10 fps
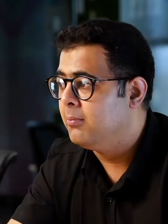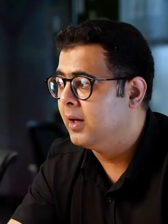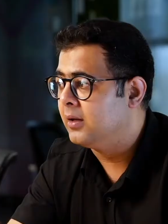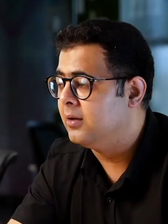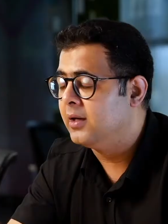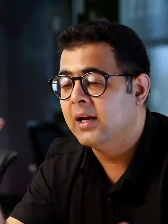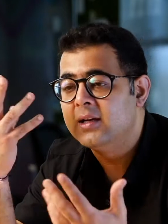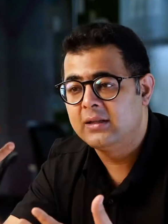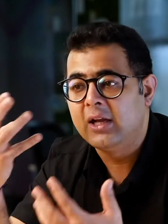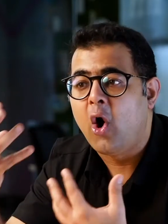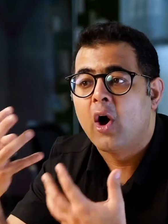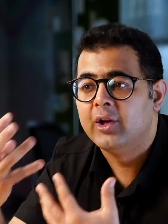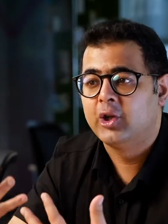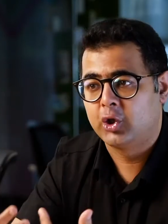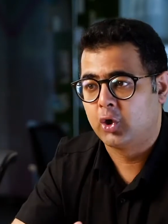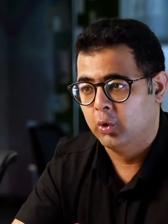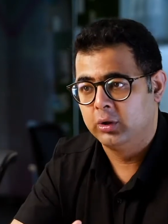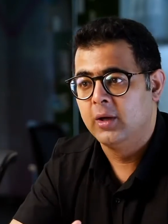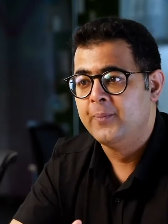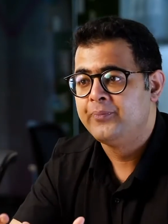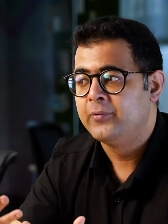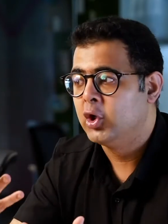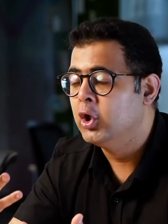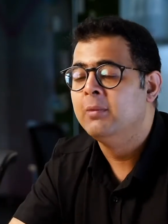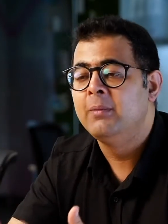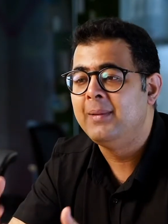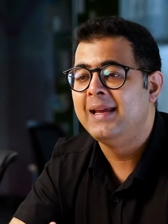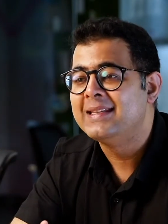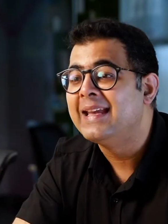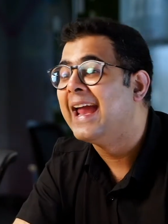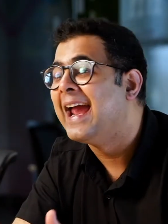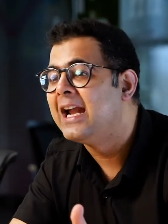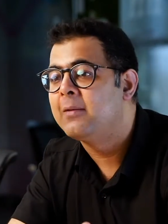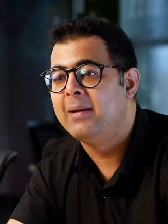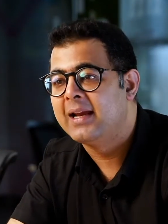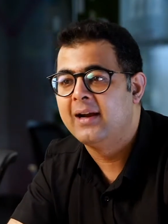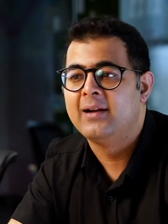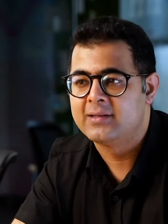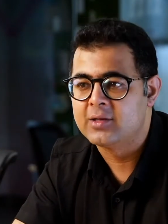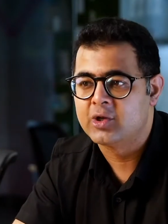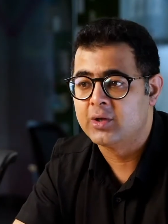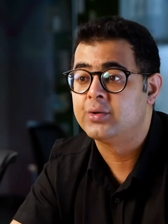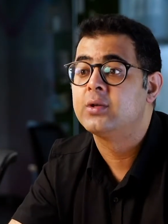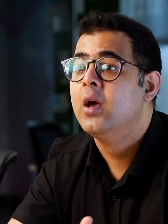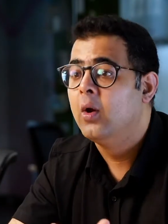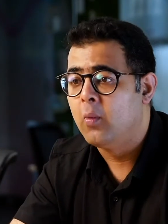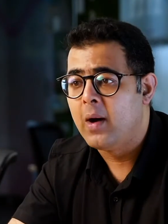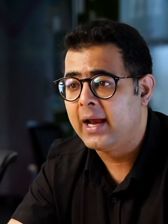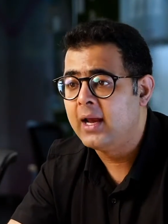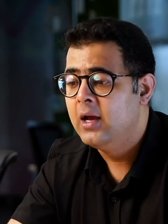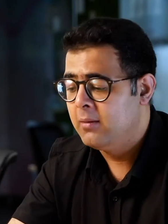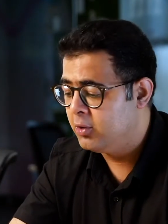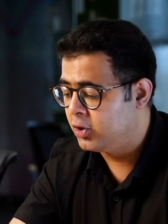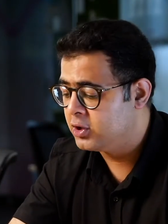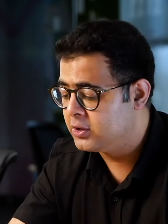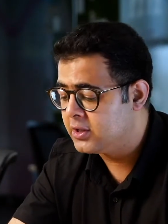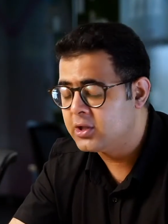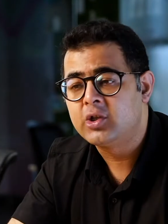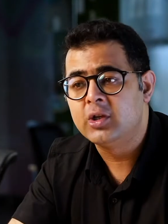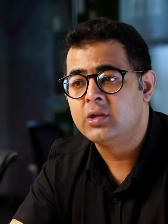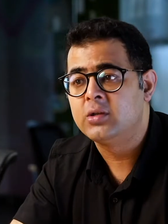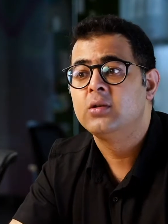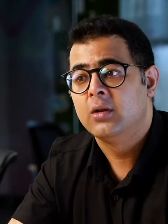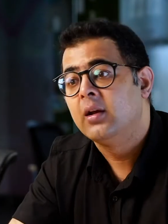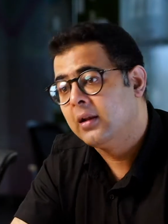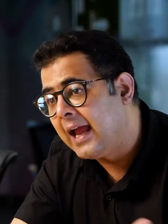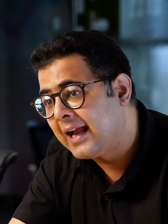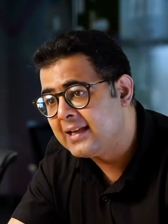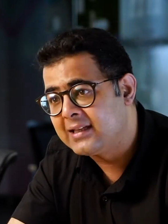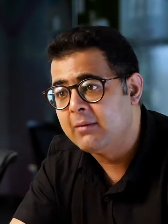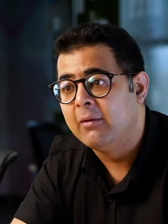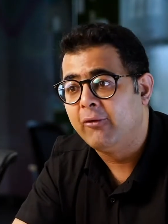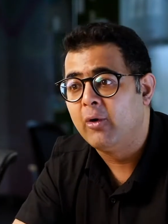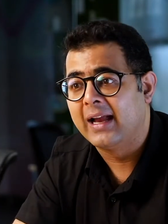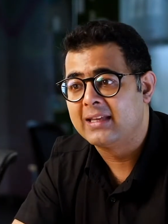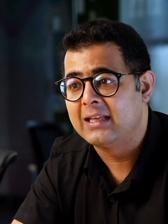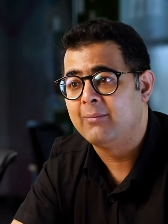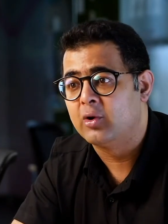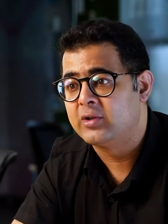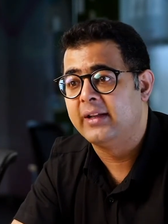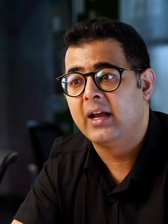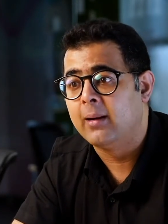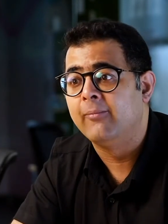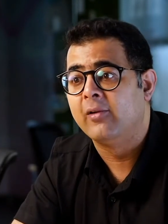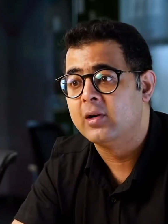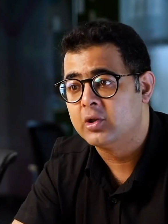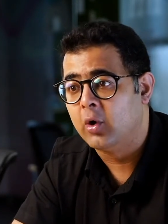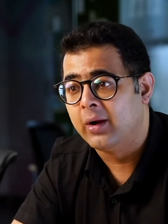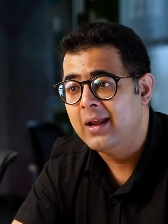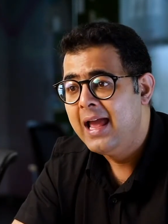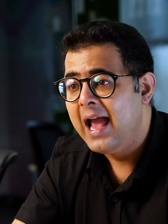But here's the honest truth human beings hate making decisions. Why? Because decisions, like I said before, gets them outside their comfort zone,